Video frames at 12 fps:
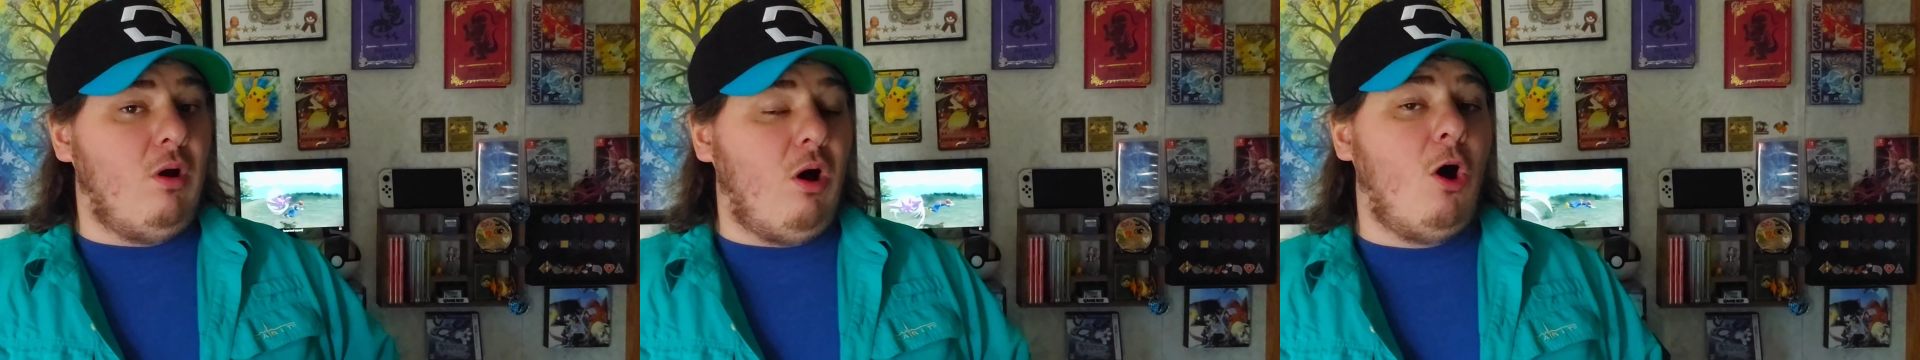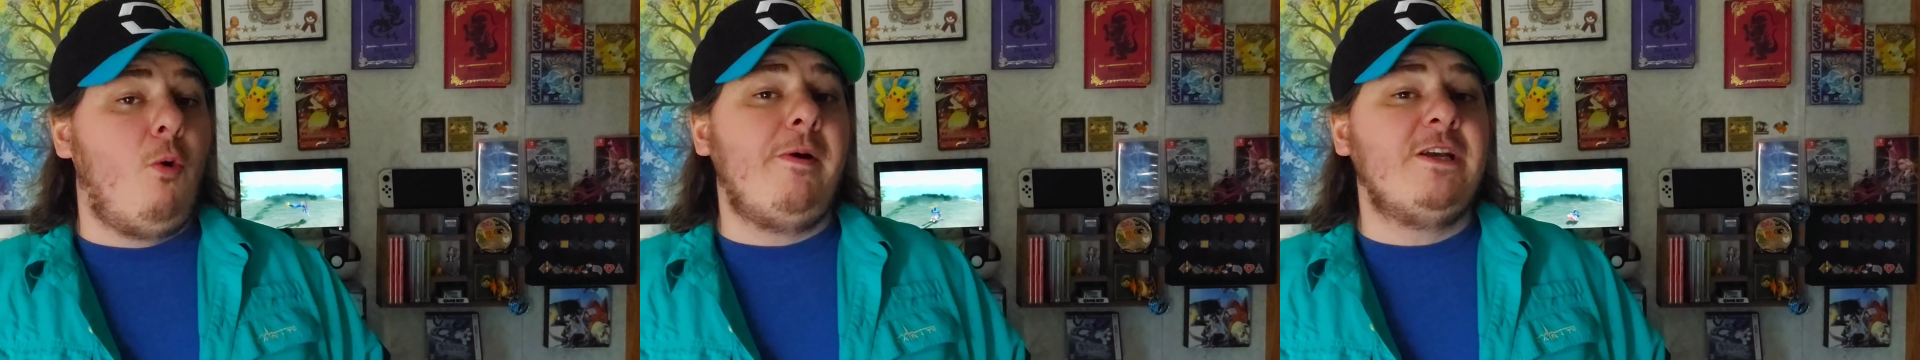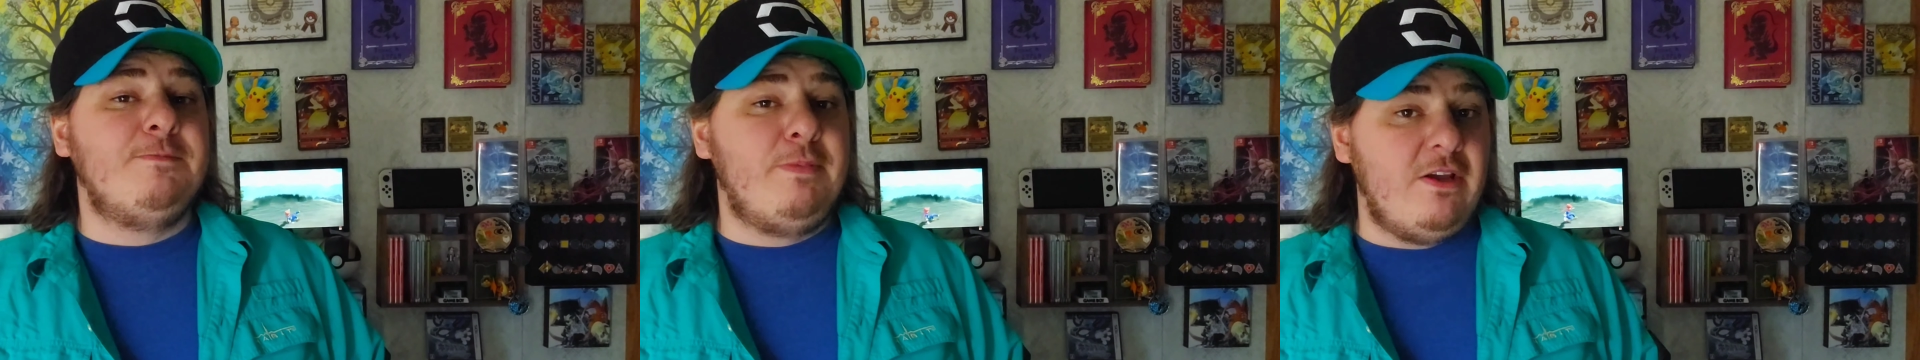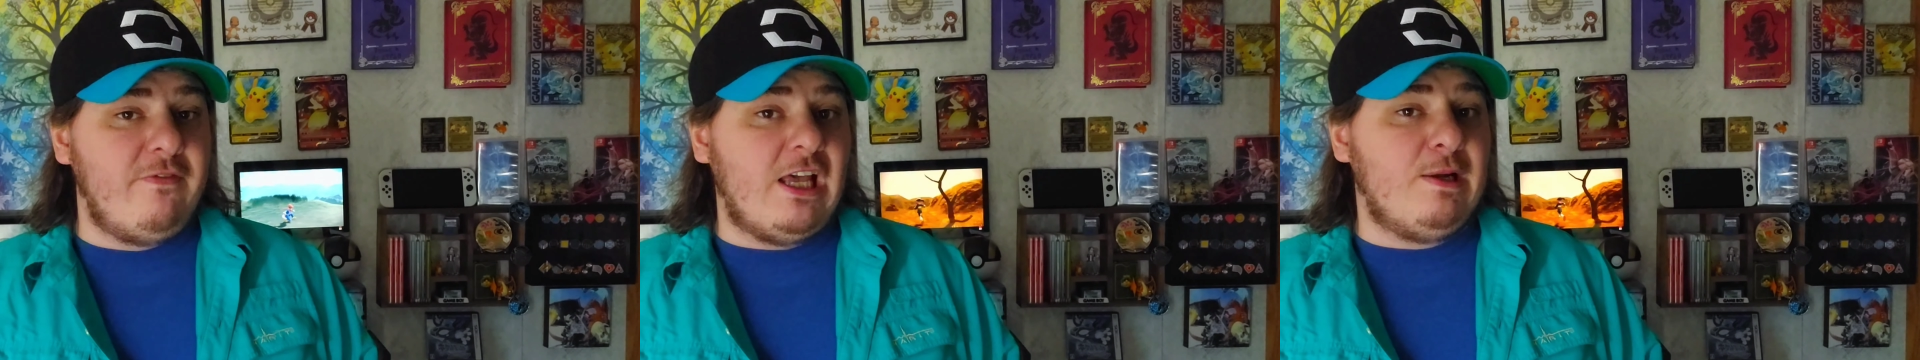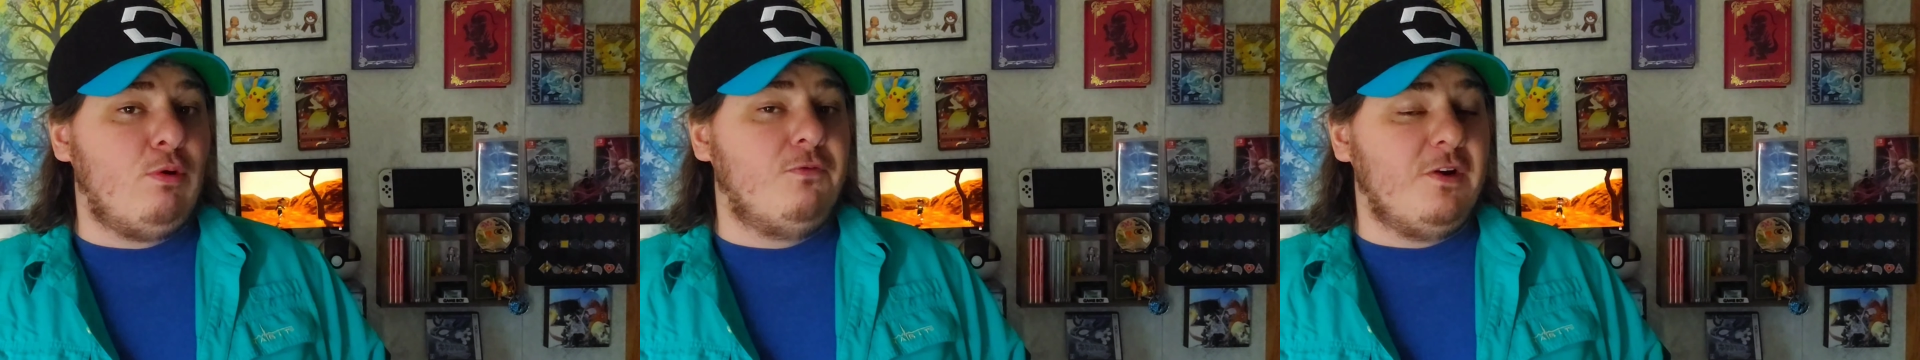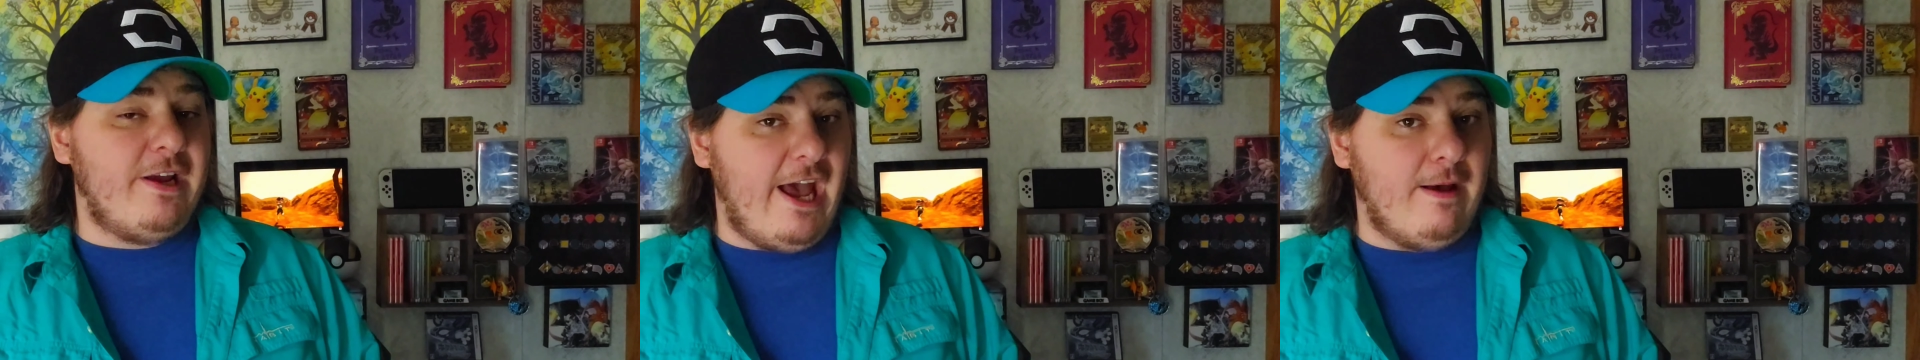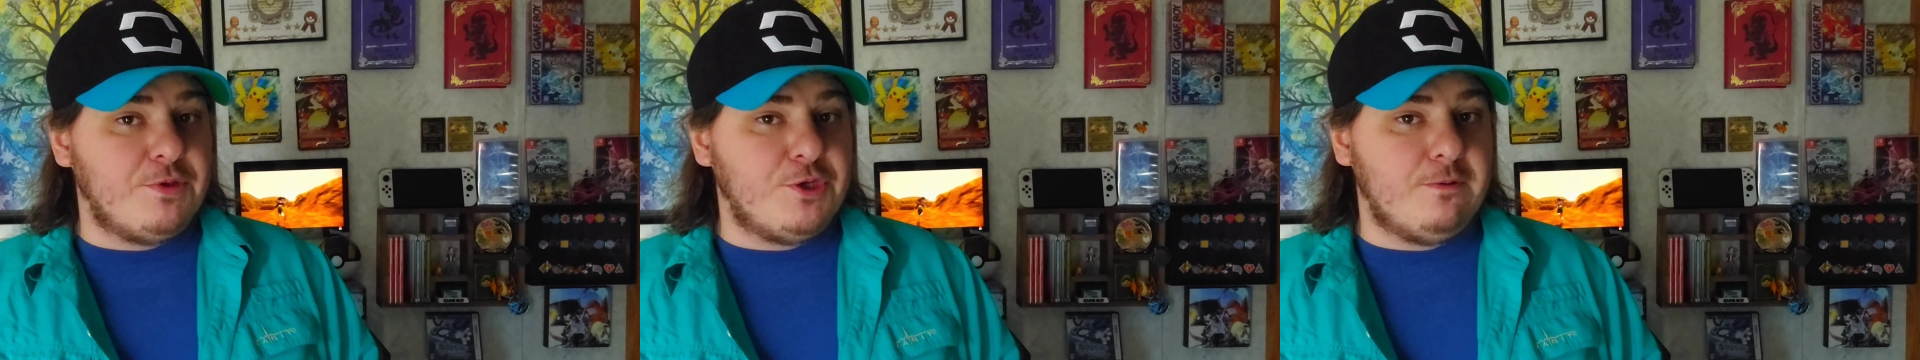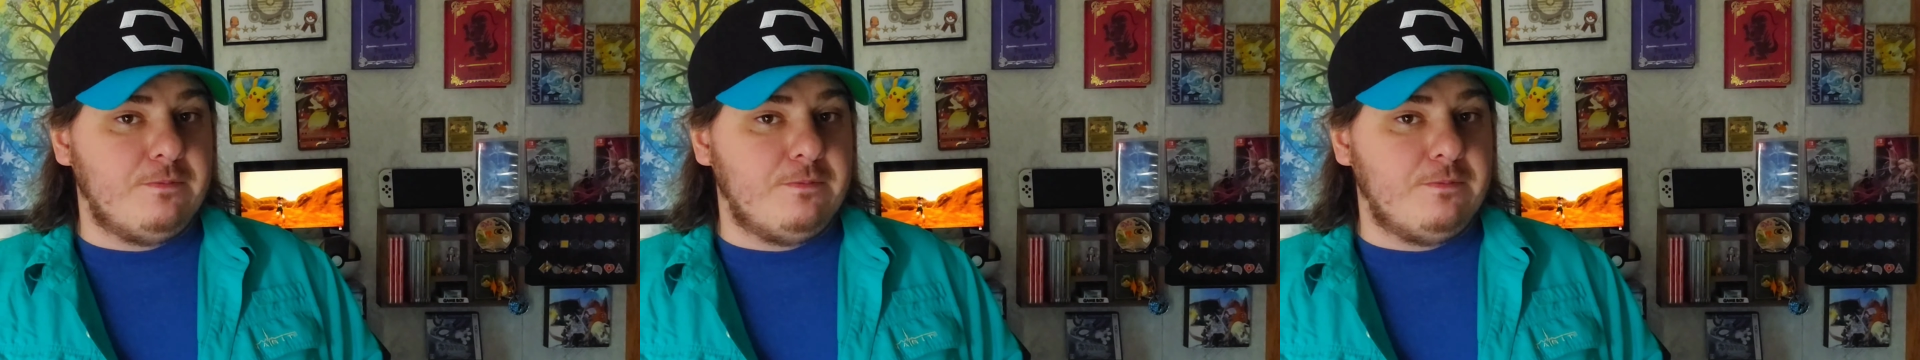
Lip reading: always be available for capture.